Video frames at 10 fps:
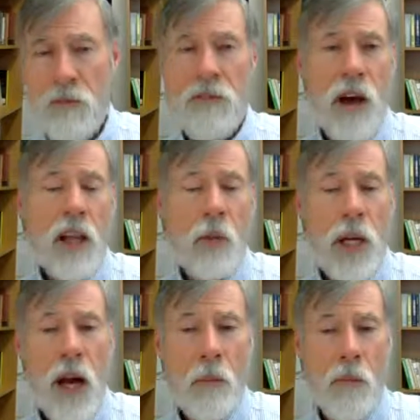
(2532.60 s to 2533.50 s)

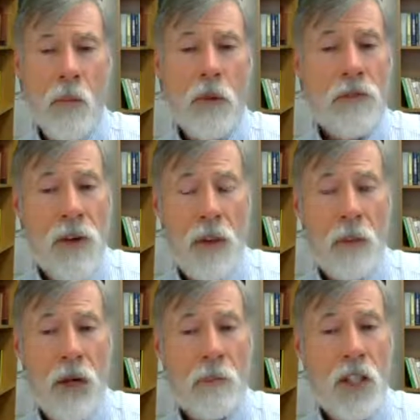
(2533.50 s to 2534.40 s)
following up, we'll follow
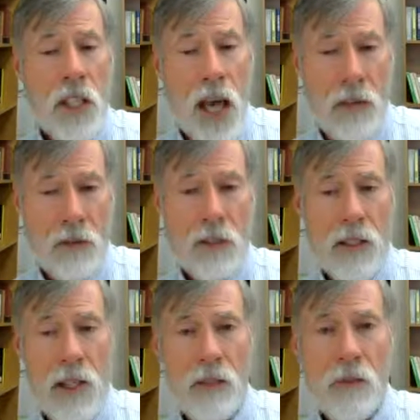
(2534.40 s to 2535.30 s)
it up together,
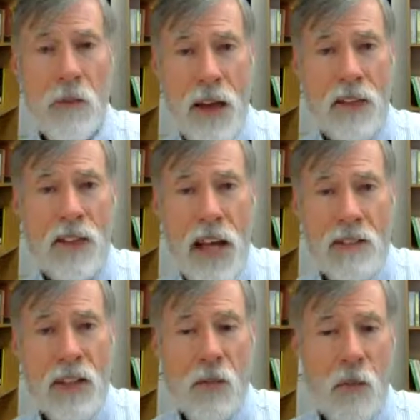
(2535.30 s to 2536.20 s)
rather than
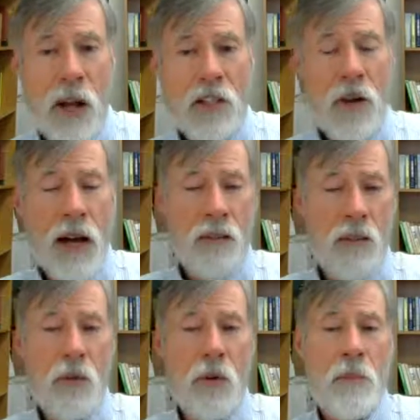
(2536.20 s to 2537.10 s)
have it wander out of the
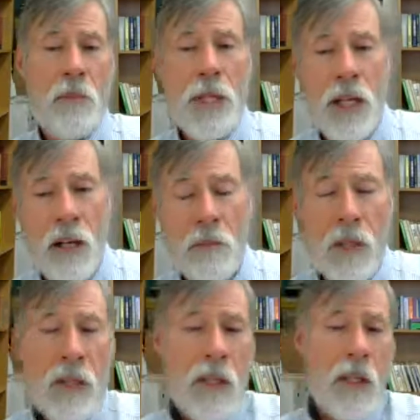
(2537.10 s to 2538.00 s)
room and become
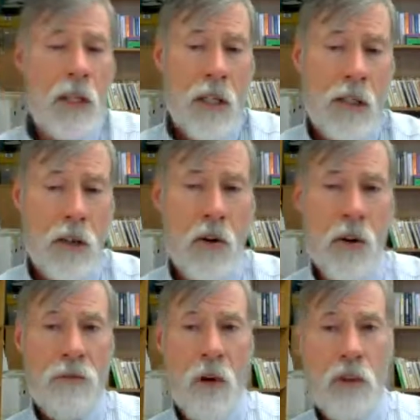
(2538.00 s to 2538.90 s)
the core
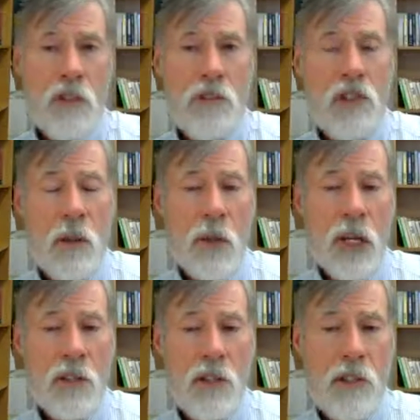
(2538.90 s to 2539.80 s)
focus of someone
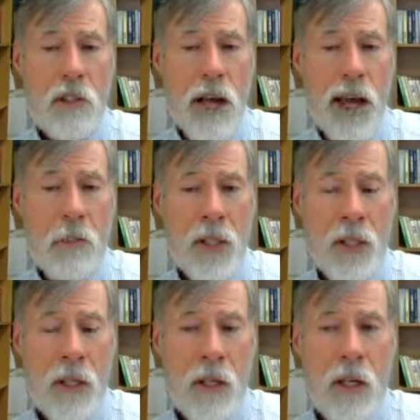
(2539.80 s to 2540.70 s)
else's lab.
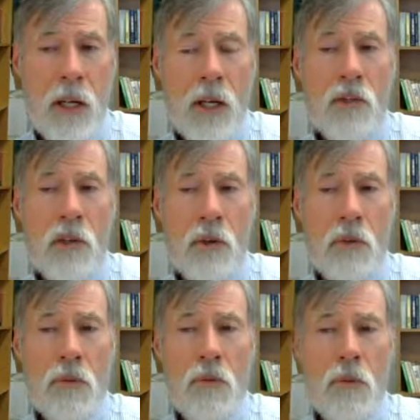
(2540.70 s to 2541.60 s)

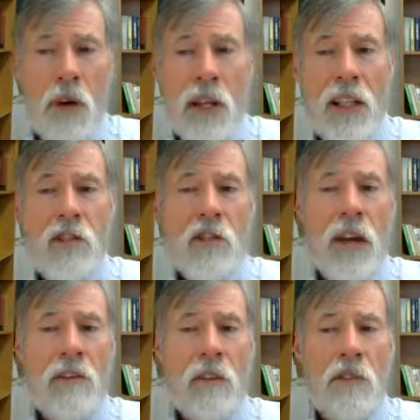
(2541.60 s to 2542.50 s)
So unless you
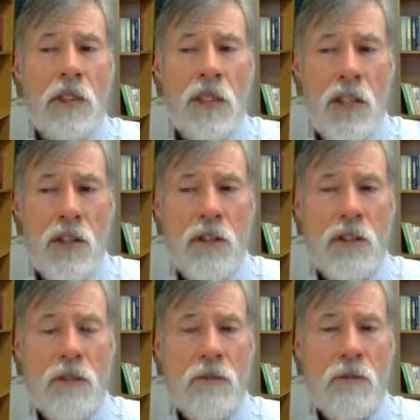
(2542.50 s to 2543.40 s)
have those
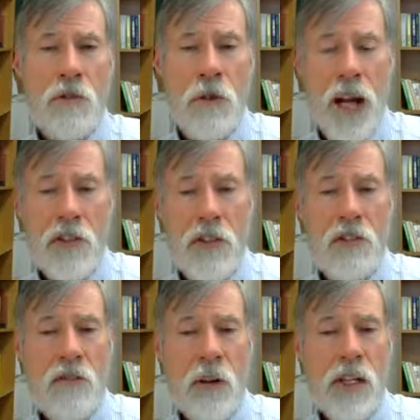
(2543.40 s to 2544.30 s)
conditions of trust,
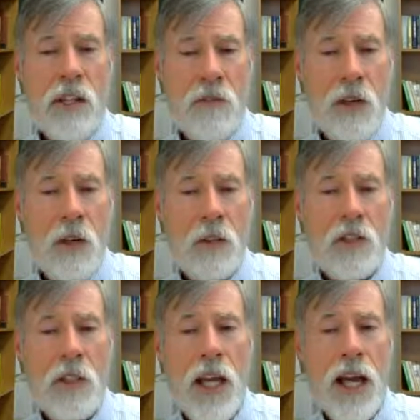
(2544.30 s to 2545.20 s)
it's very difficult
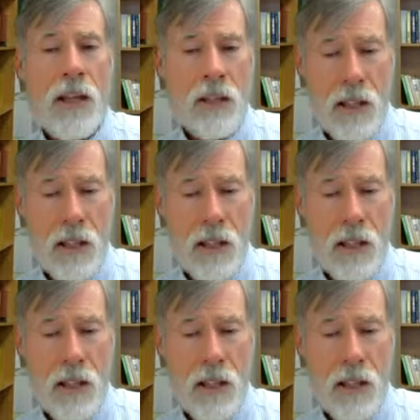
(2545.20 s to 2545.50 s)
to get